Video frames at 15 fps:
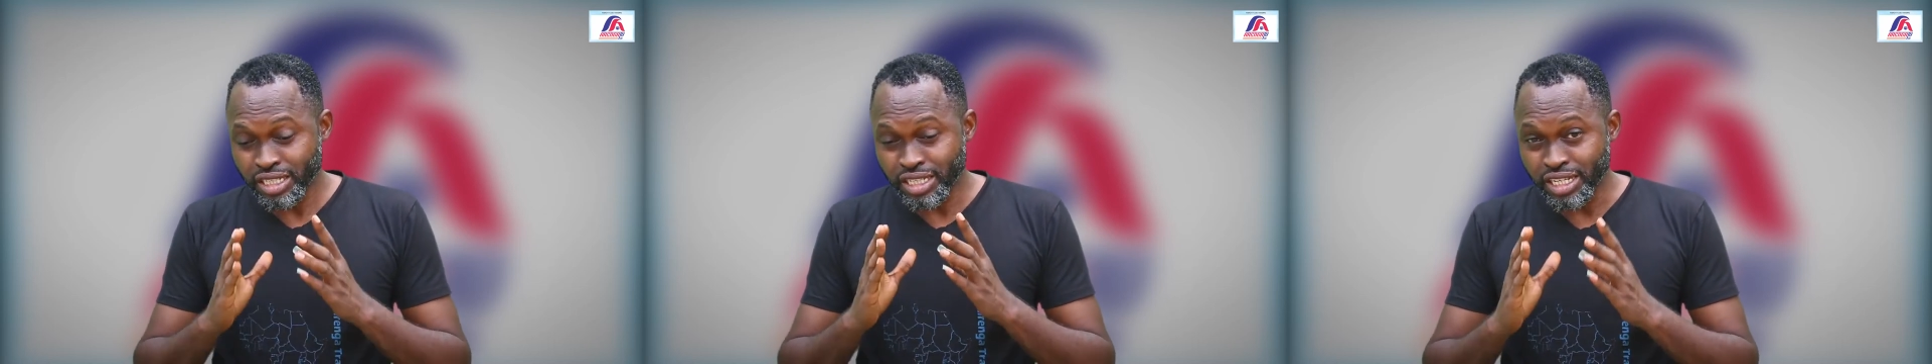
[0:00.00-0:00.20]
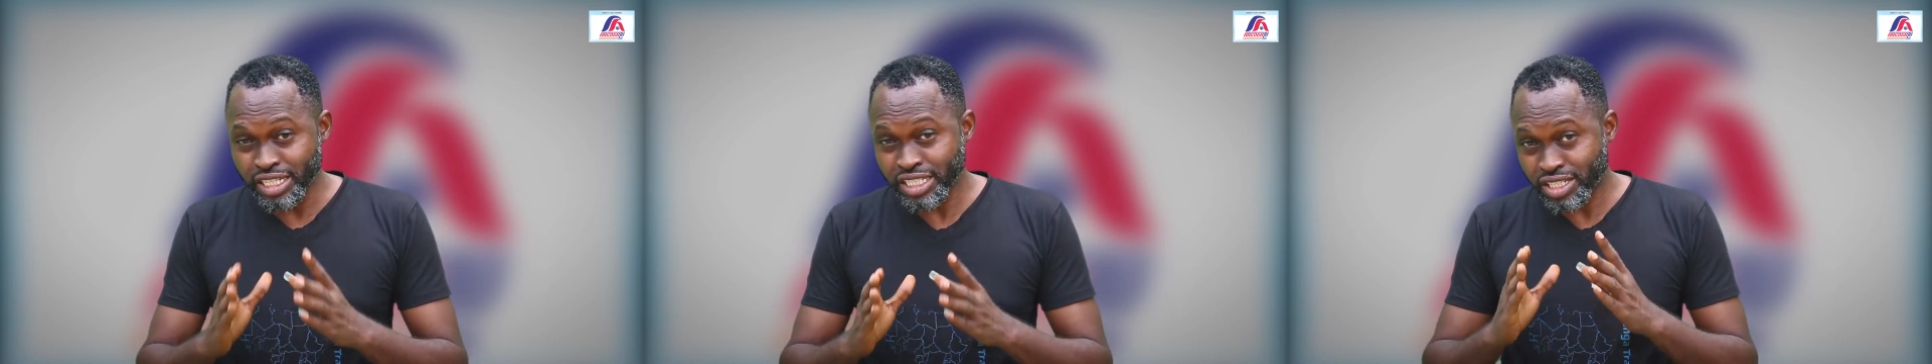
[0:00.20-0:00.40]

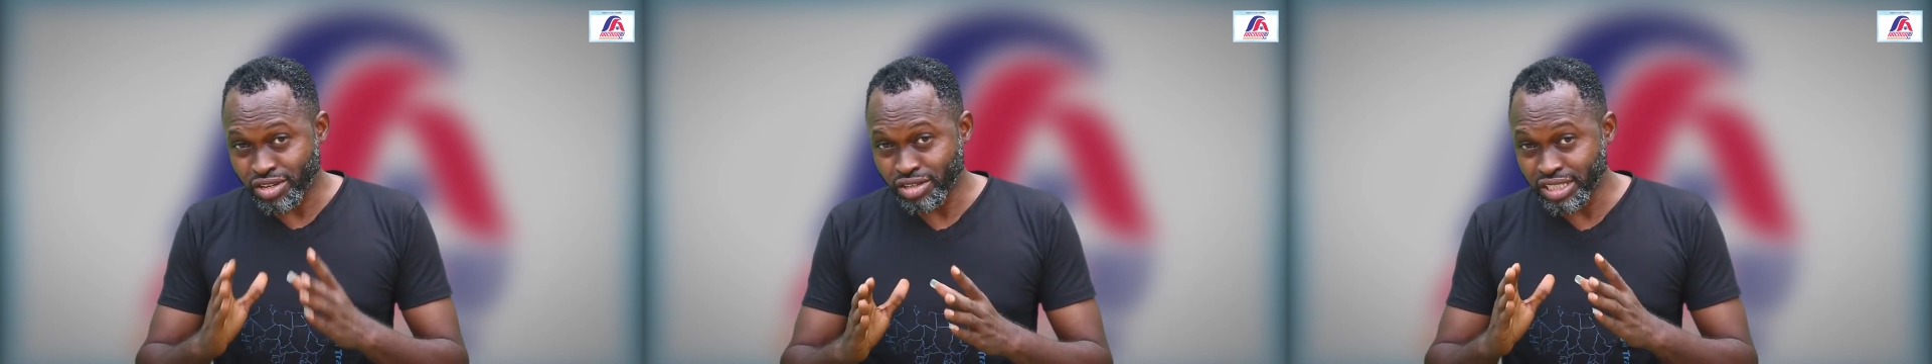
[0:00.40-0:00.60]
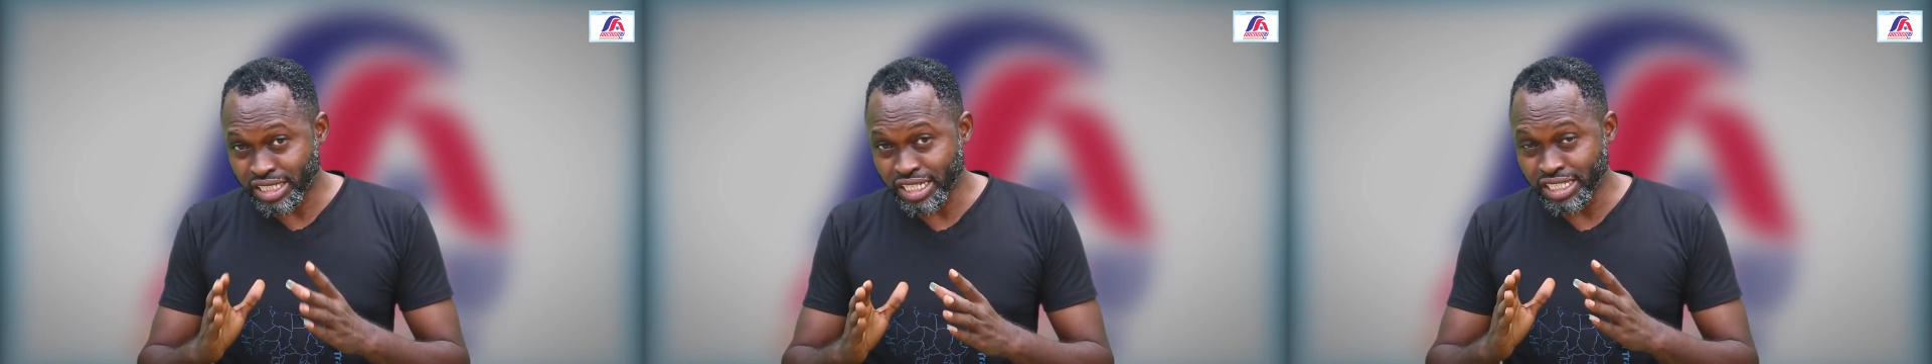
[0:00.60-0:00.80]
this
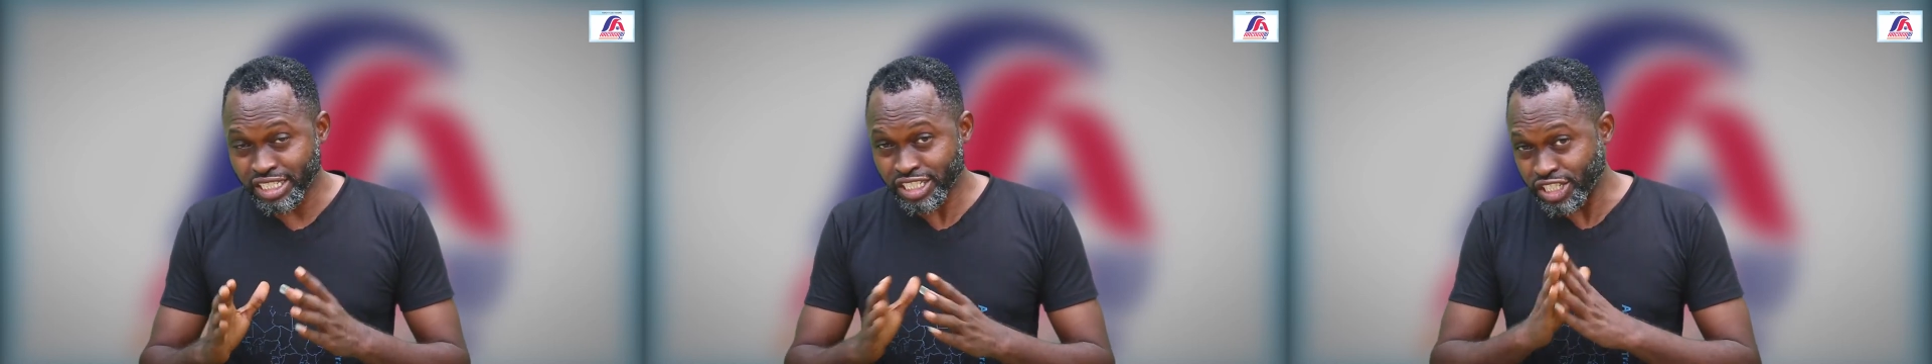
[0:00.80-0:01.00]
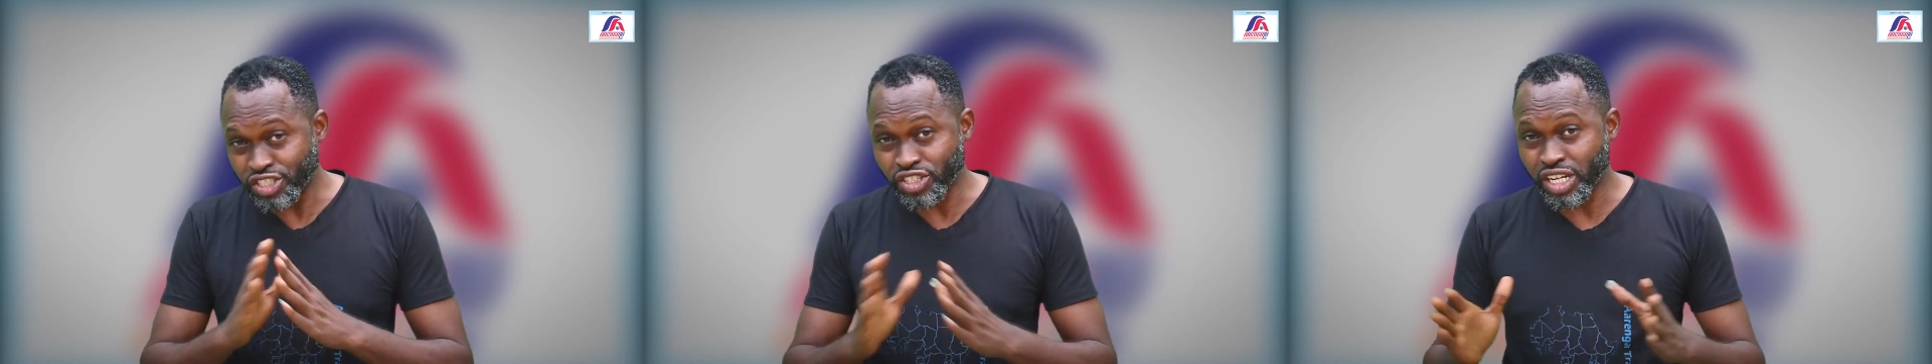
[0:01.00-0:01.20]
content
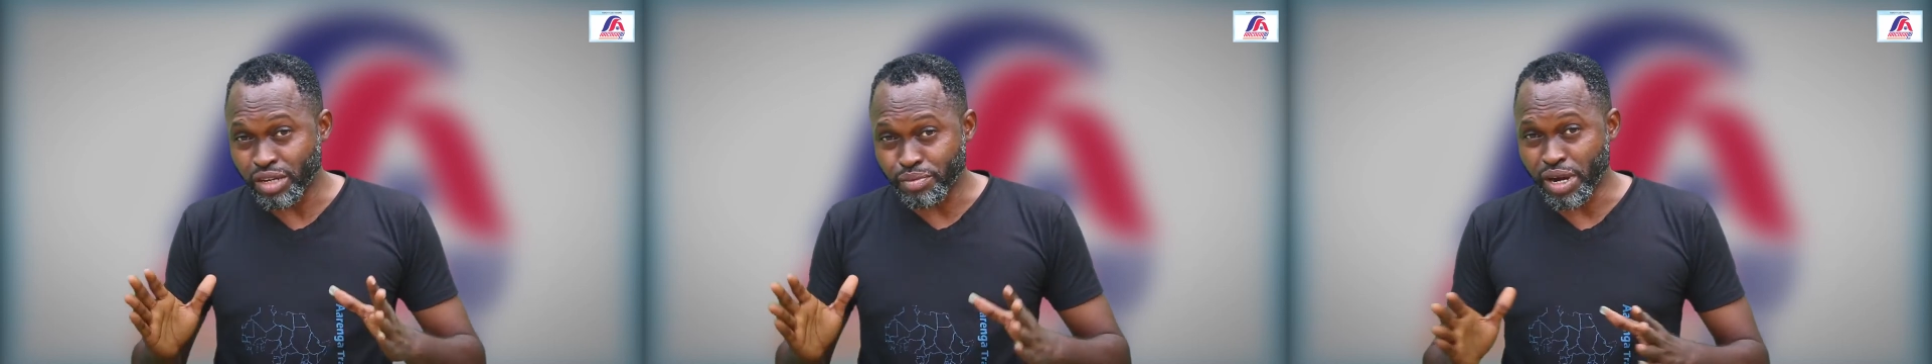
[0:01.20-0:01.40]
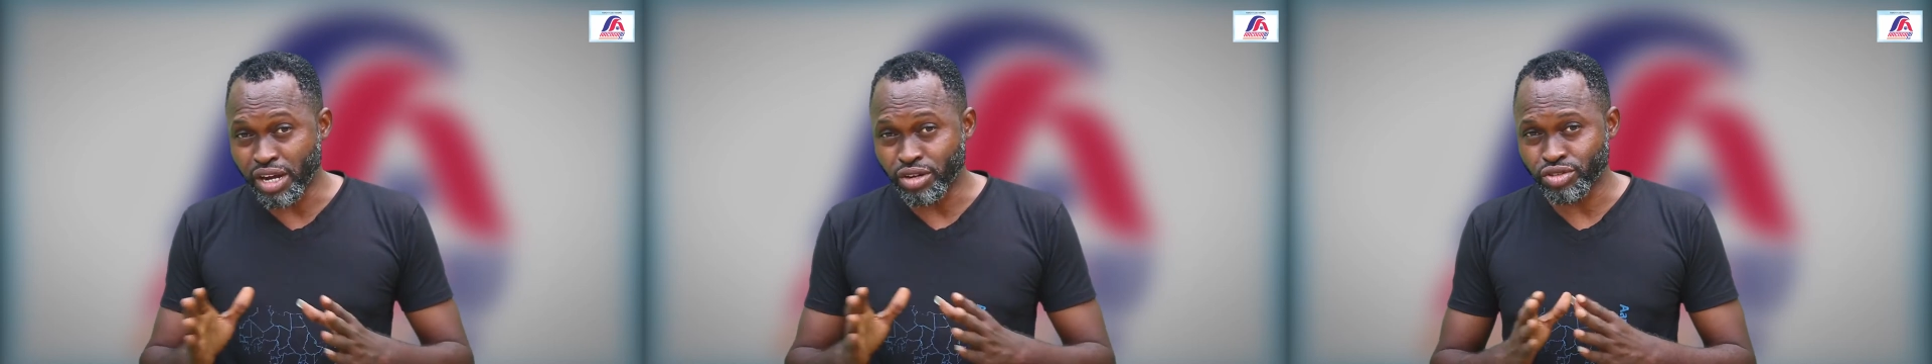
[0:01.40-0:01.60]
is all
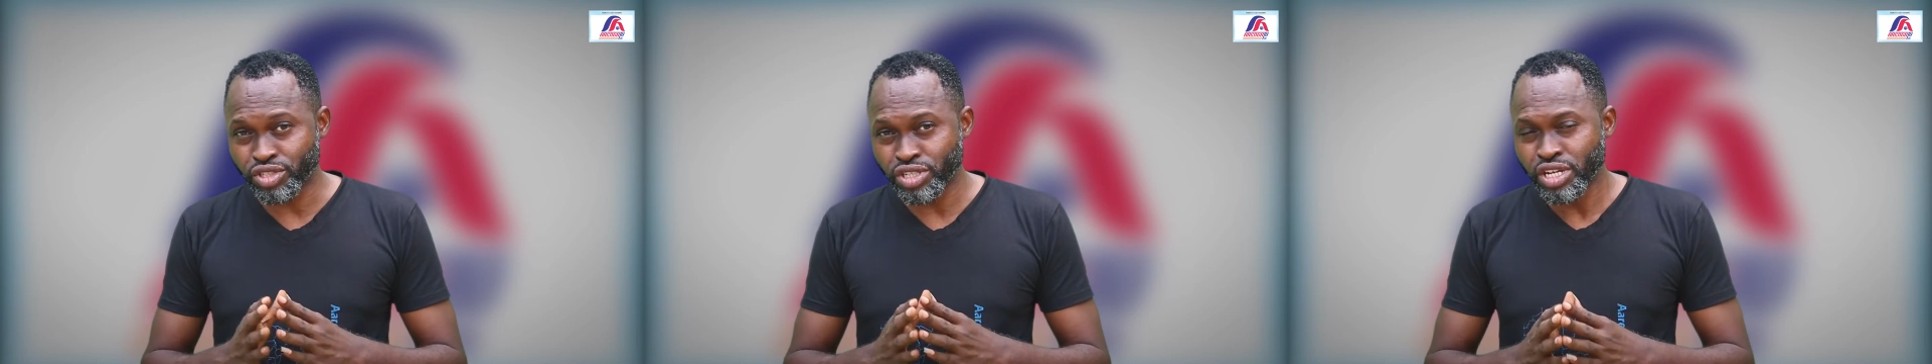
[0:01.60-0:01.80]
about.